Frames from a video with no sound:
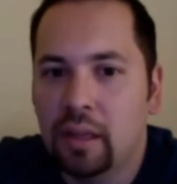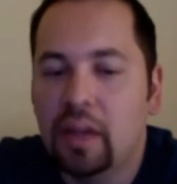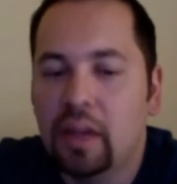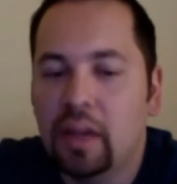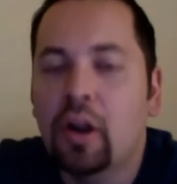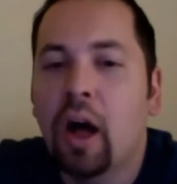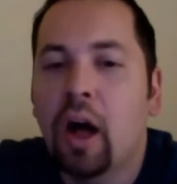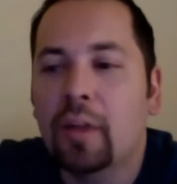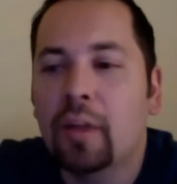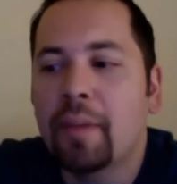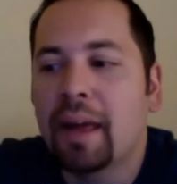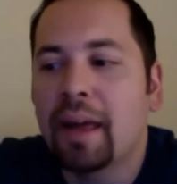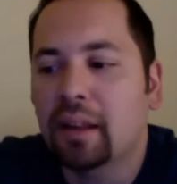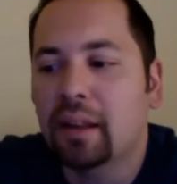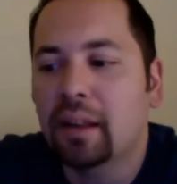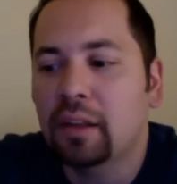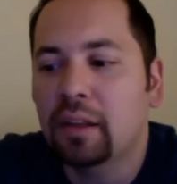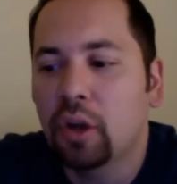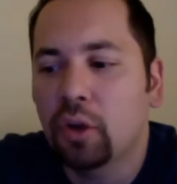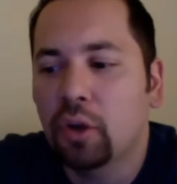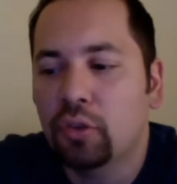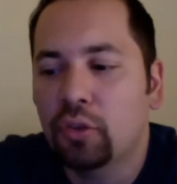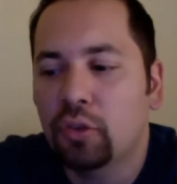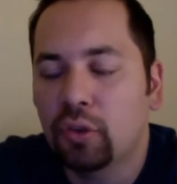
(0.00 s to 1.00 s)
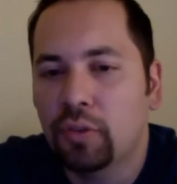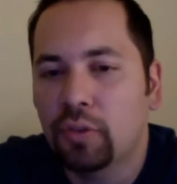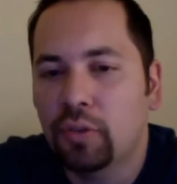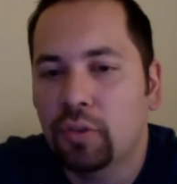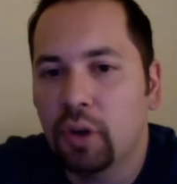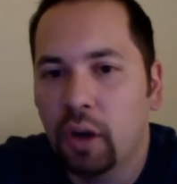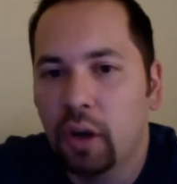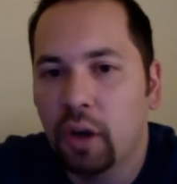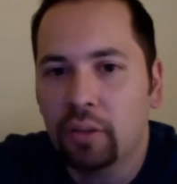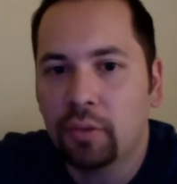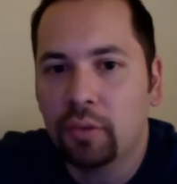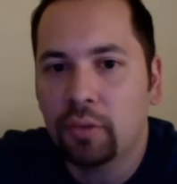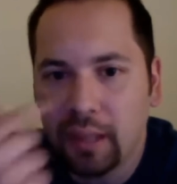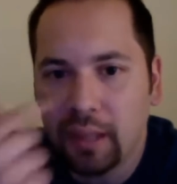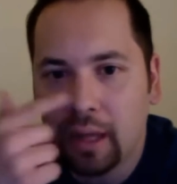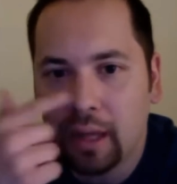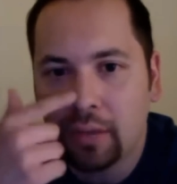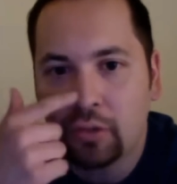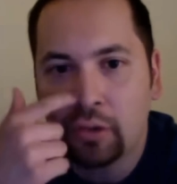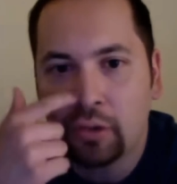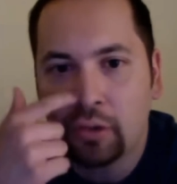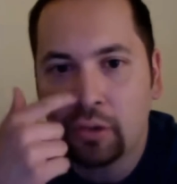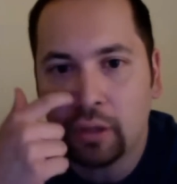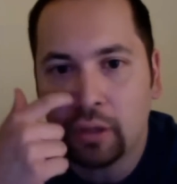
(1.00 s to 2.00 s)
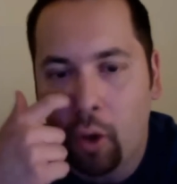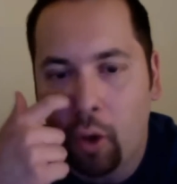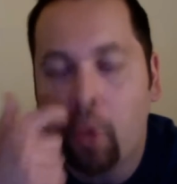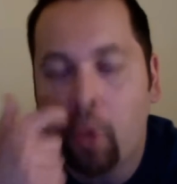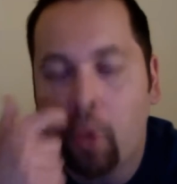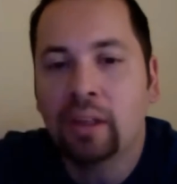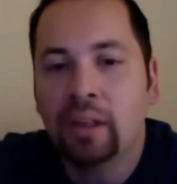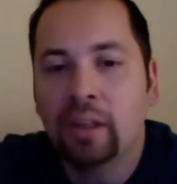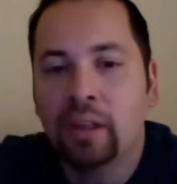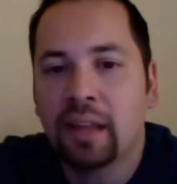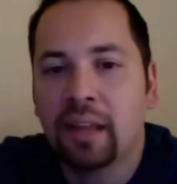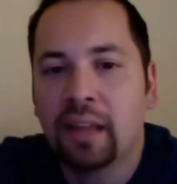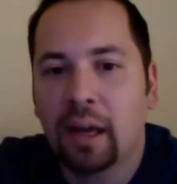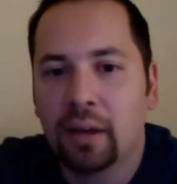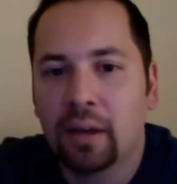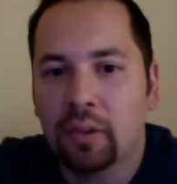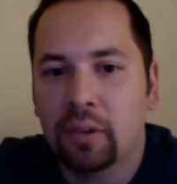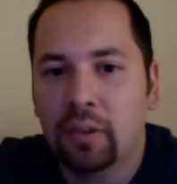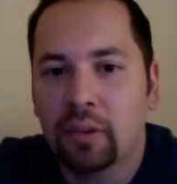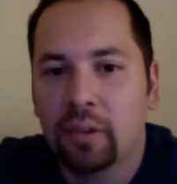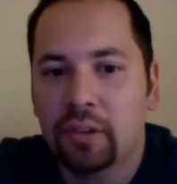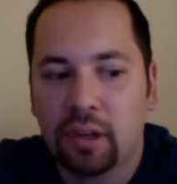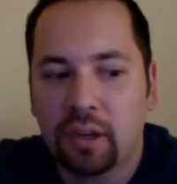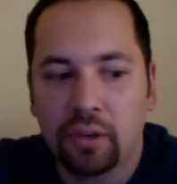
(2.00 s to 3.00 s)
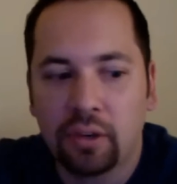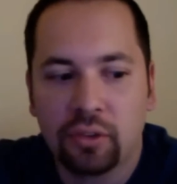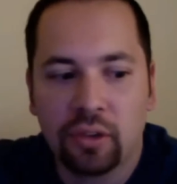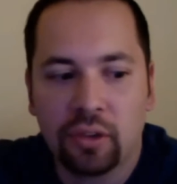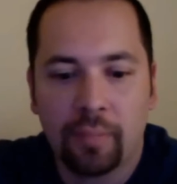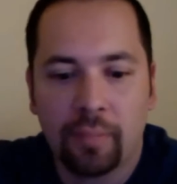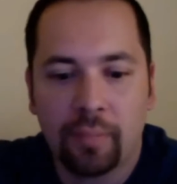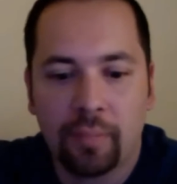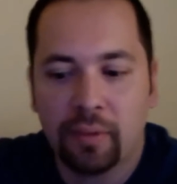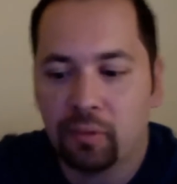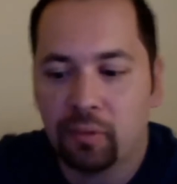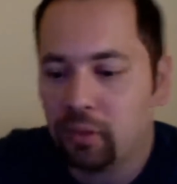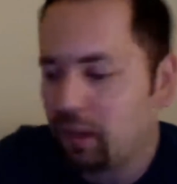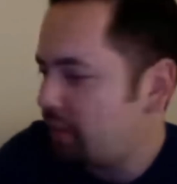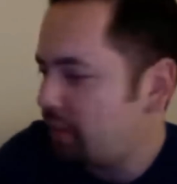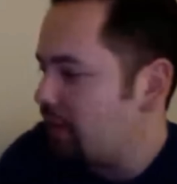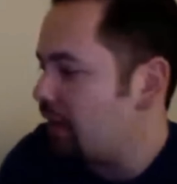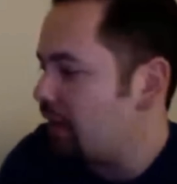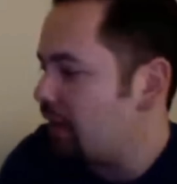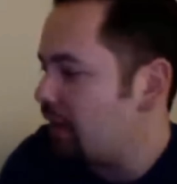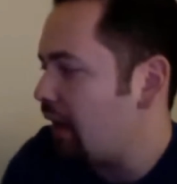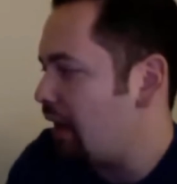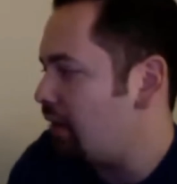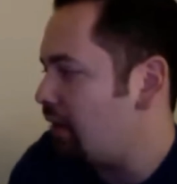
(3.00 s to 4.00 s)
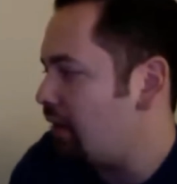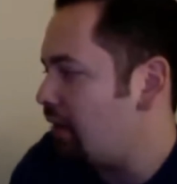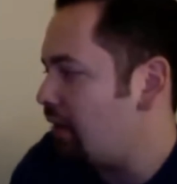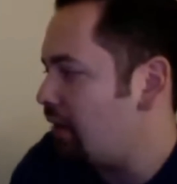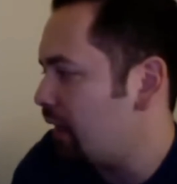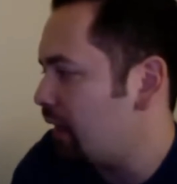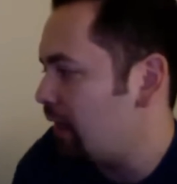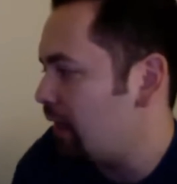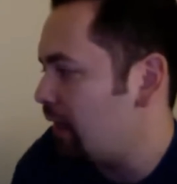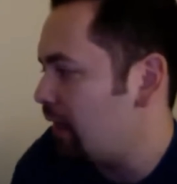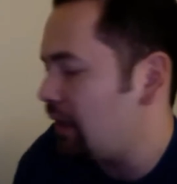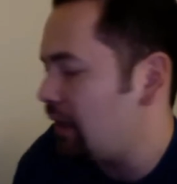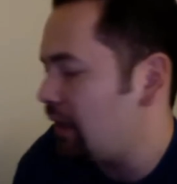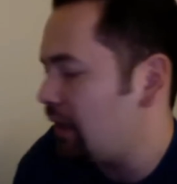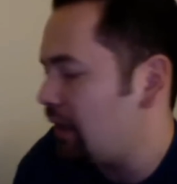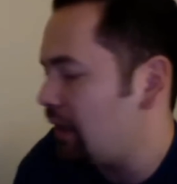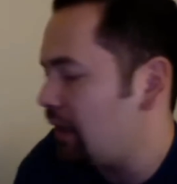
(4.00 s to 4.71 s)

It'll automatically know. So if you're on a 3DS, you can only download the stereoscopic one. I think I have a...